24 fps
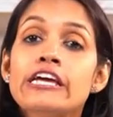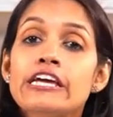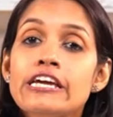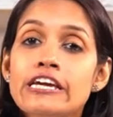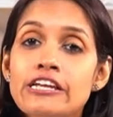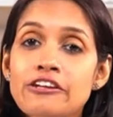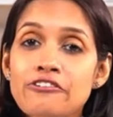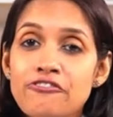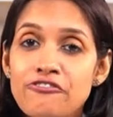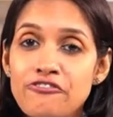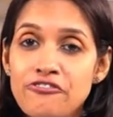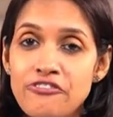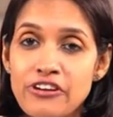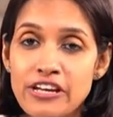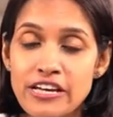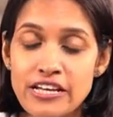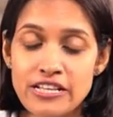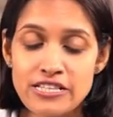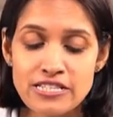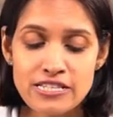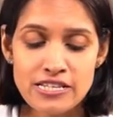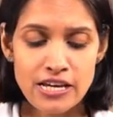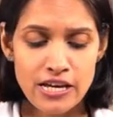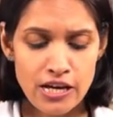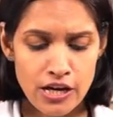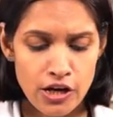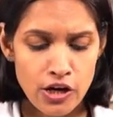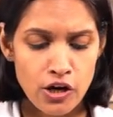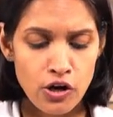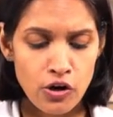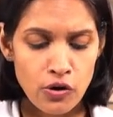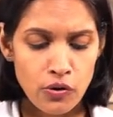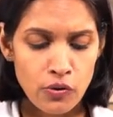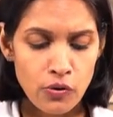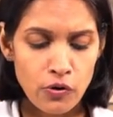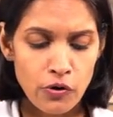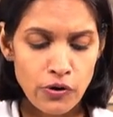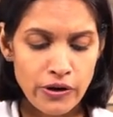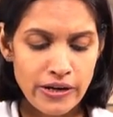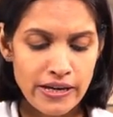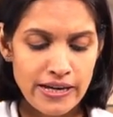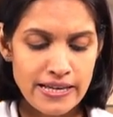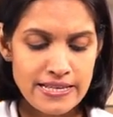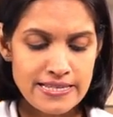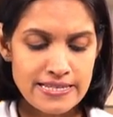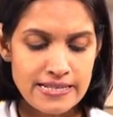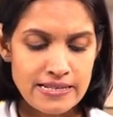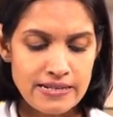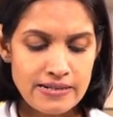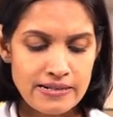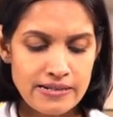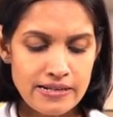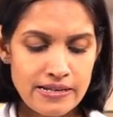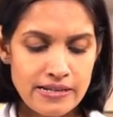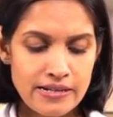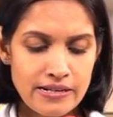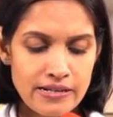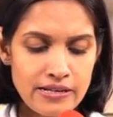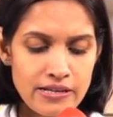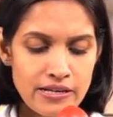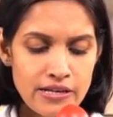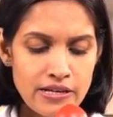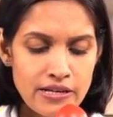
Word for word: inflates. Okay, children?